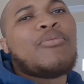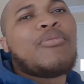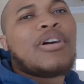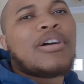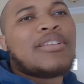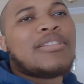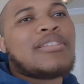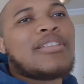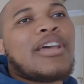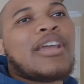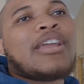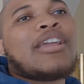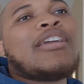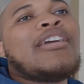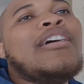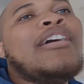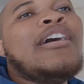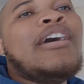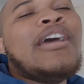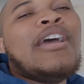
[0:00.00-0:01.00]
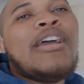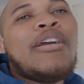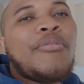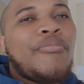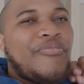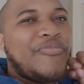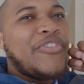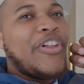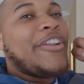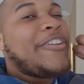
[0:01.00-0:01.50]
was like
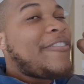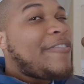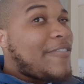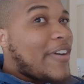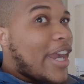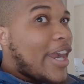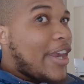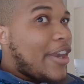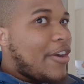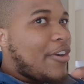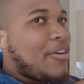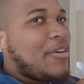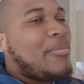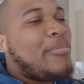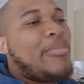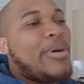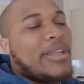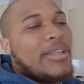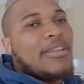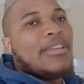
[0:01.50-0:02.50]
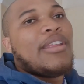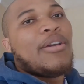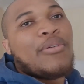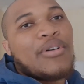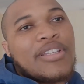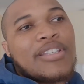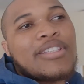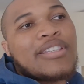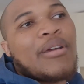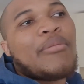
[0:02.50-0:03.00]
not fire, but there
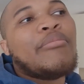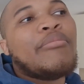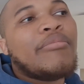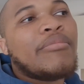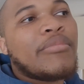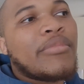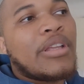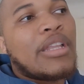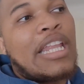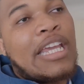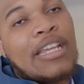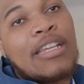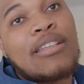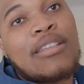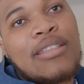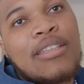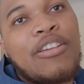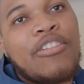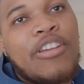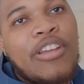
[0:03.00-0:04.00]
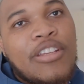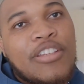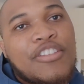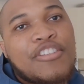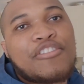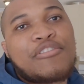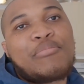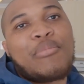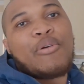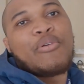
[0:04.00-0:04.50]
was some like serious
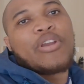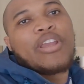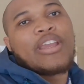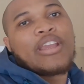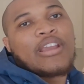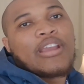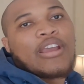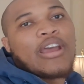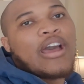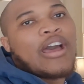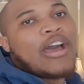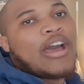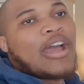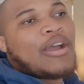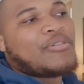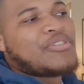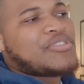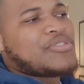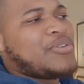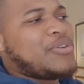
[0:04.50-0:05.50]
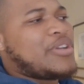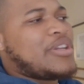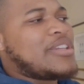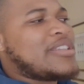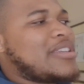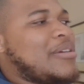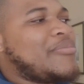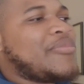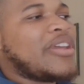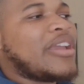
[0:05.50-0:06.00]
smoking. I was cooking
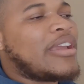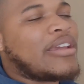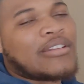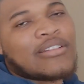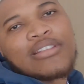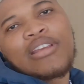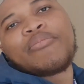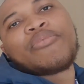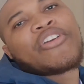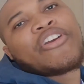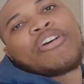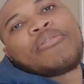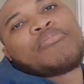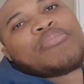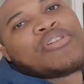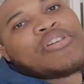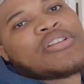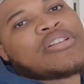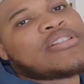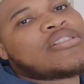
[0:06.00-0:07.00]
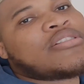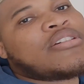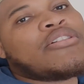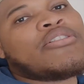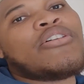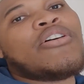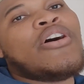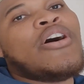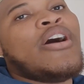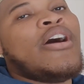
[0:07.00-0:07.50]
something and something got burned.
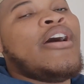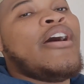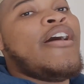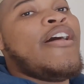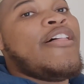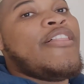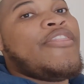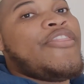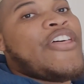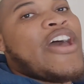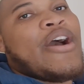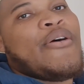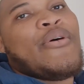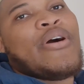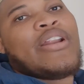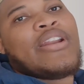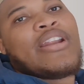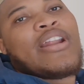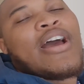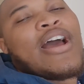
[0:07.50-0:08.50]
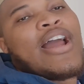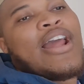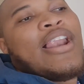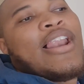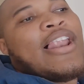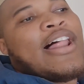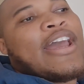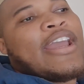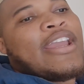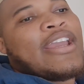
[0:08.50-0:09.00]
So that one I
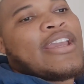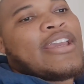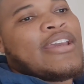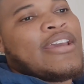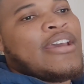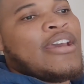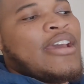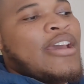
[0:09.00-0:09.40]
like.